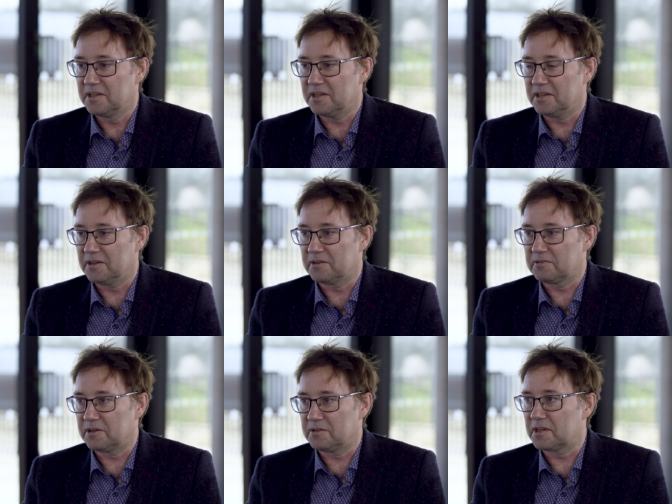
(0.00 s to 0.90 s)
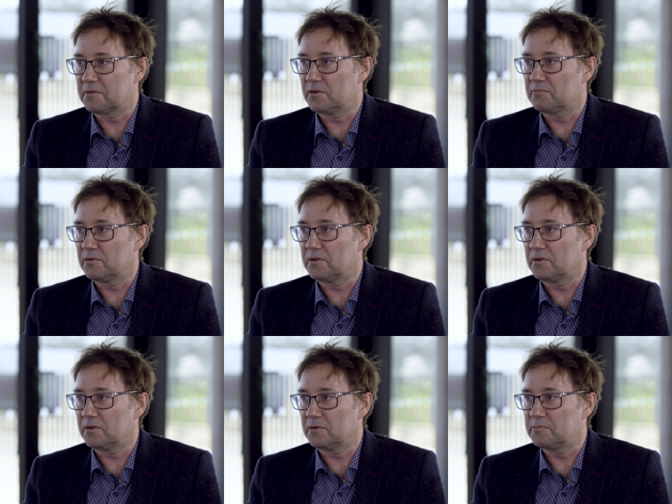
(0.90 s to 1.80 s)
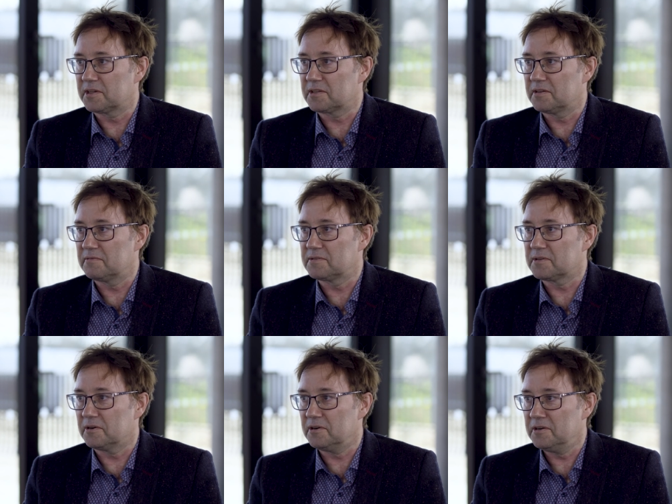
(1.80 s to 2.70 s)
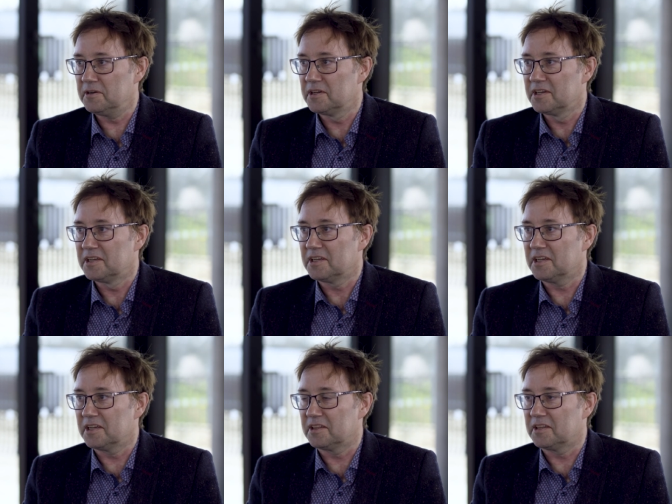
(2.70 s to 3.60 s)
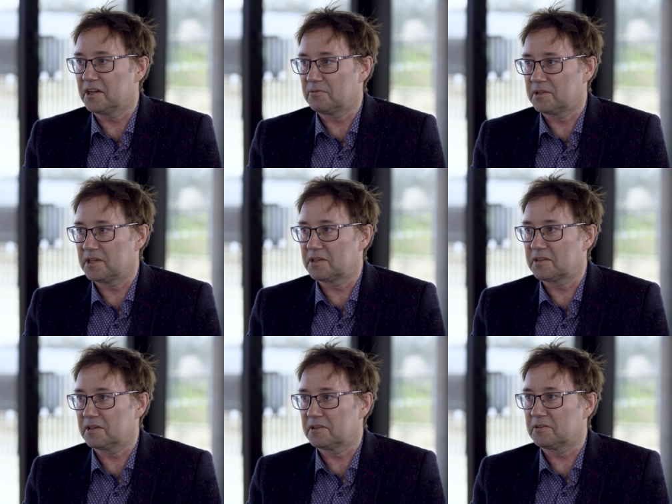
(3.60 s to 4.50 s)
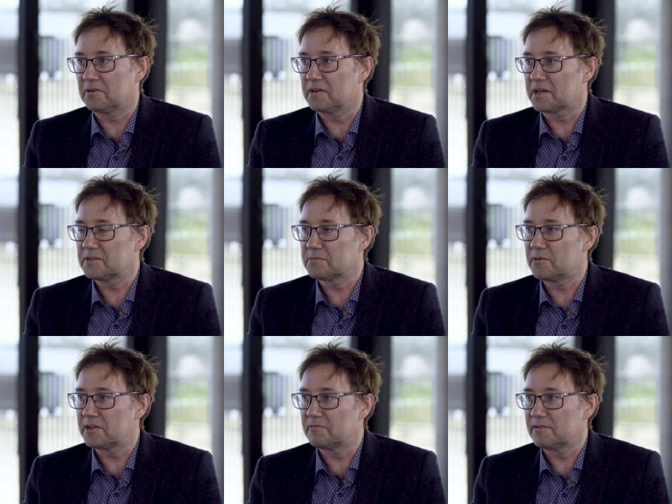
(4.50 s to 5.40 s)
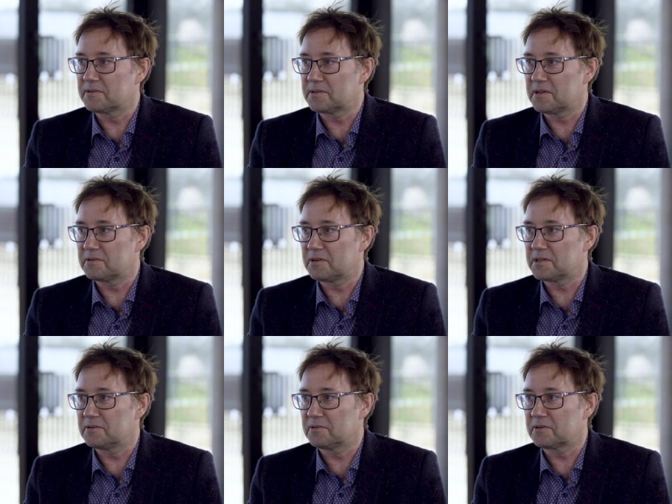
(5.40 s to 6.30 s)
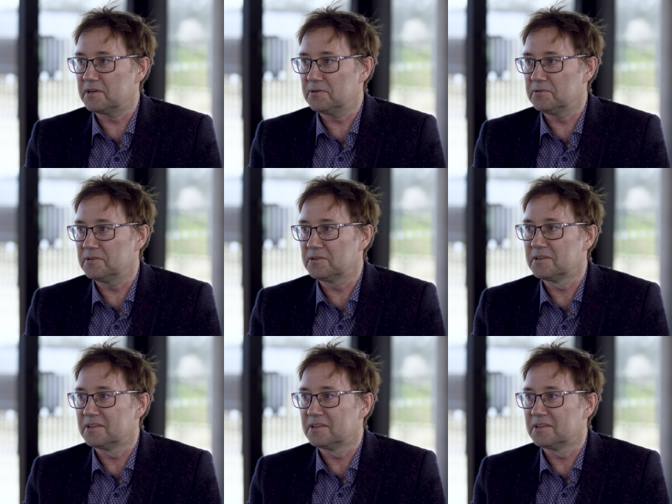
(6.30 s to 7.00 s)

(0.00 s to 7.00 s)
try to think about what our objectives are and how we think that our actions might influence the situation on the ground.